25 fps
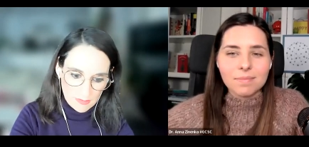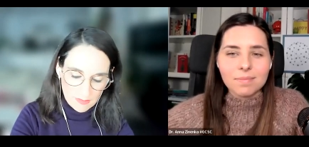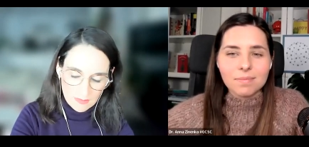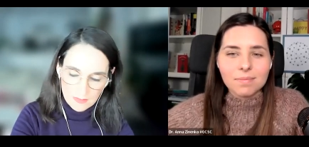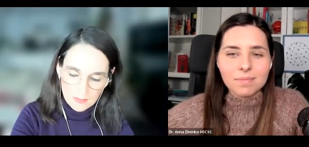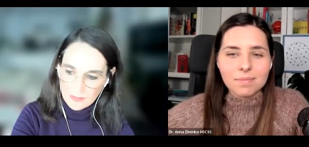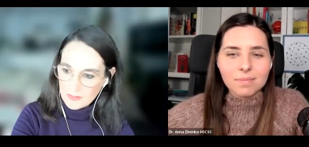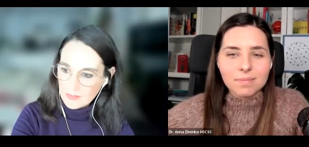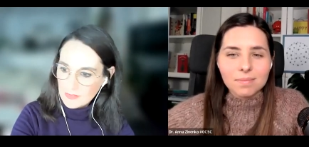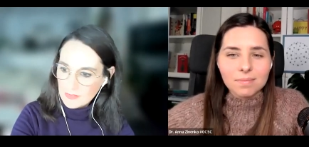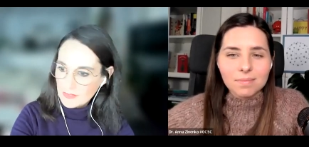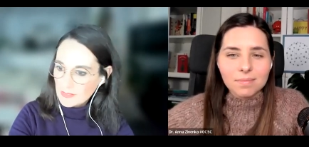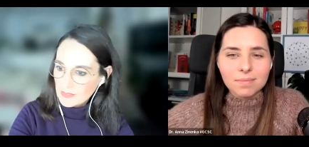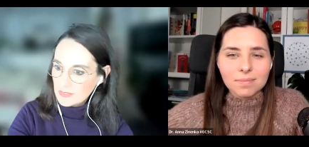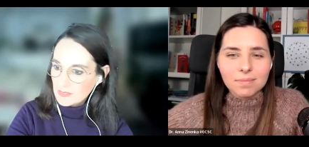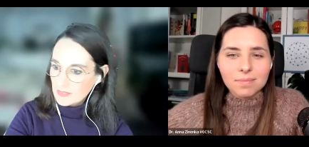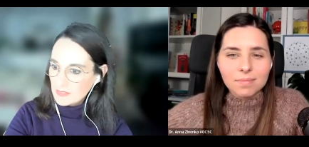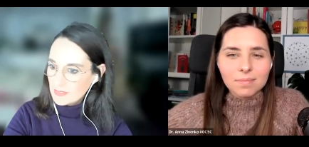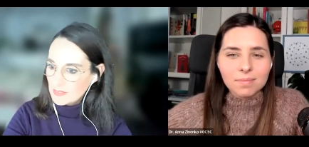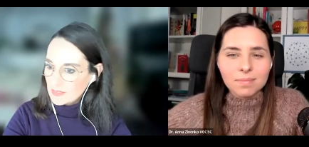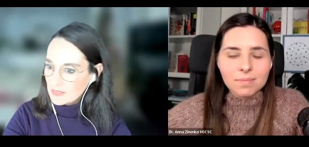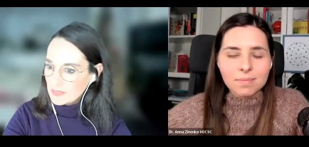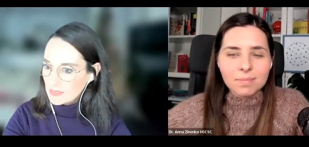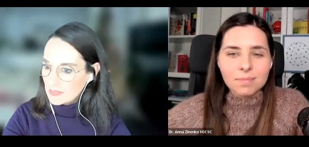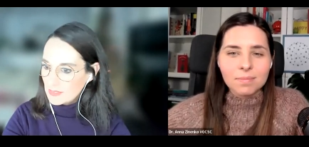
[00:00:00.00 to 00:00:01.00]

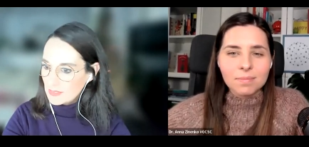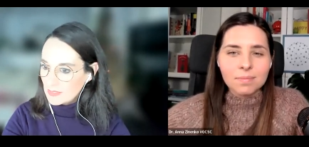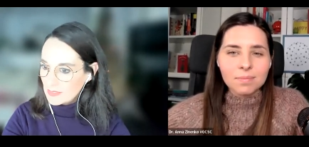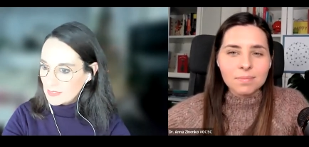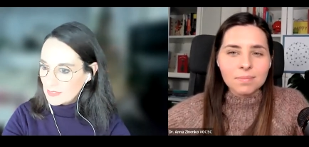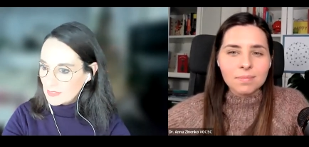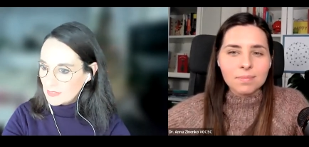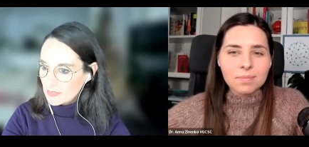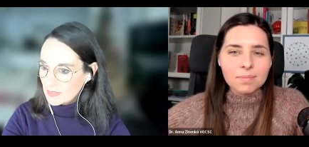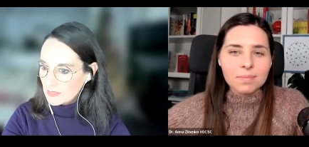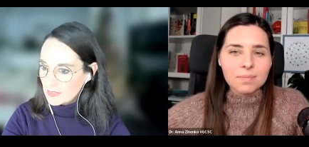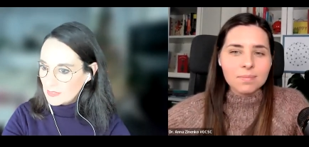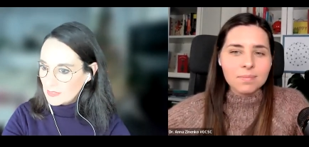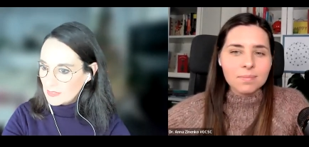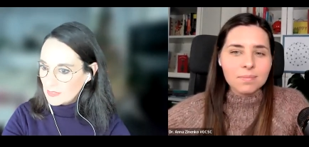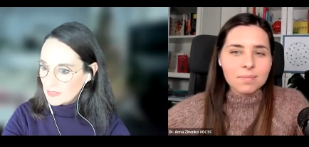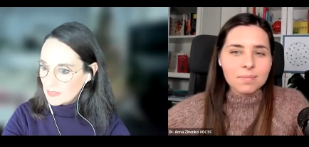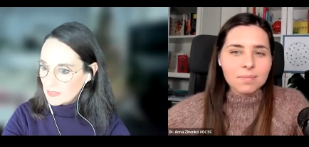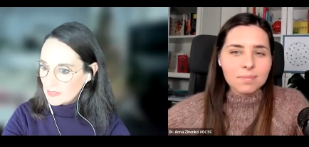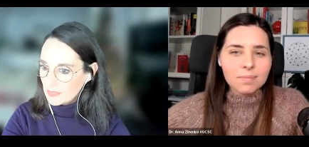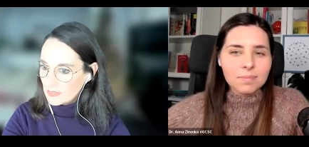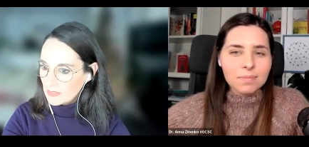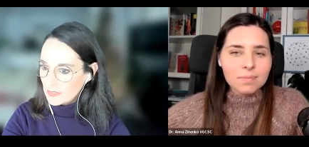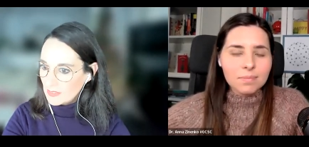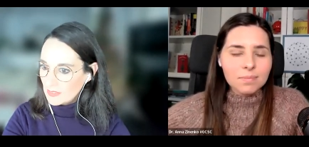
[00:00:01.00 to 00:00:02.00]

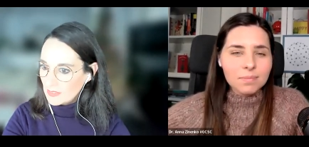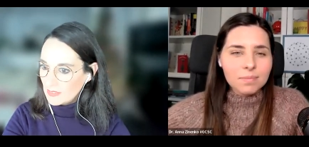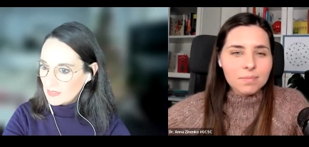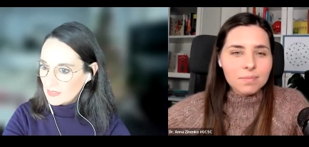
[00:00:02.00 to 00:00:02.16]
Nothing is said.